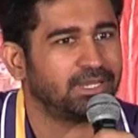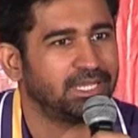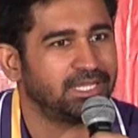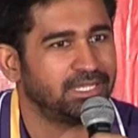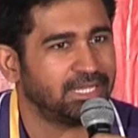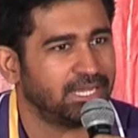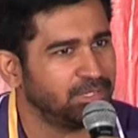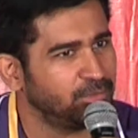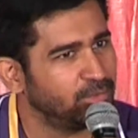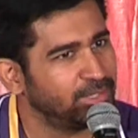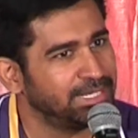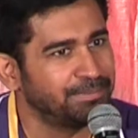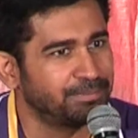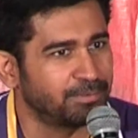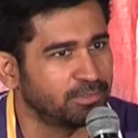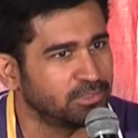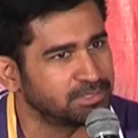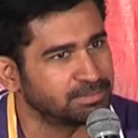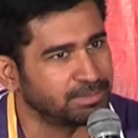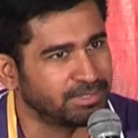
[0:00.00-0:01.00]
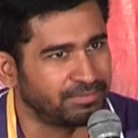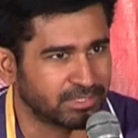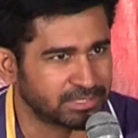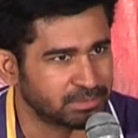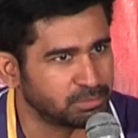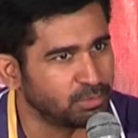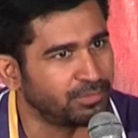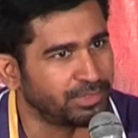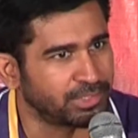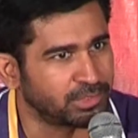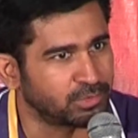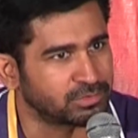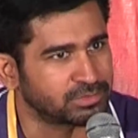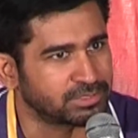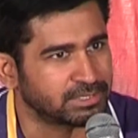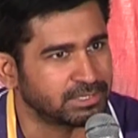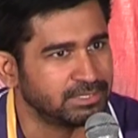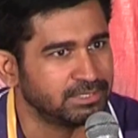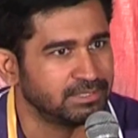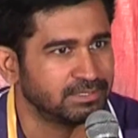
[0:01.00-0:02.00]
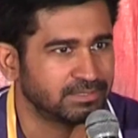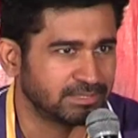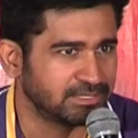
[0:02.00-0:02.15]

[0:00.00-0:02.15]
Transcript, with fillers: I, I only produced my first movie too, sir.